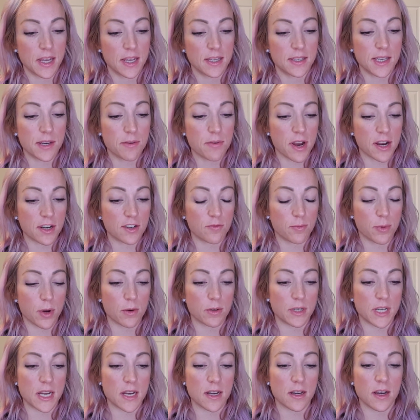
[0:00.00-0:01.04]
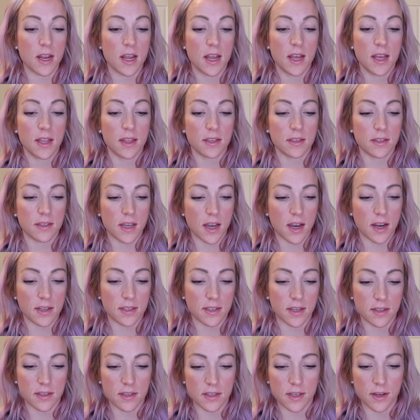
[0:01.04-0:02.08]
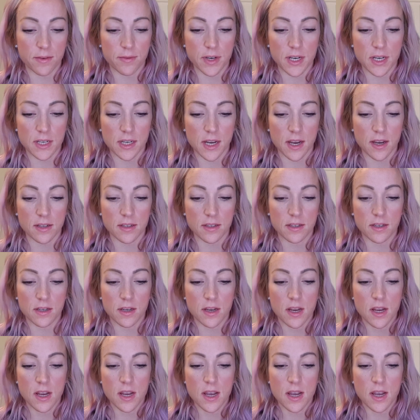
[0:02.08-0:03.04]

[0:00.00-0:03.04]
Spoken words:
C-reactive protein. This is the high sensitivity test.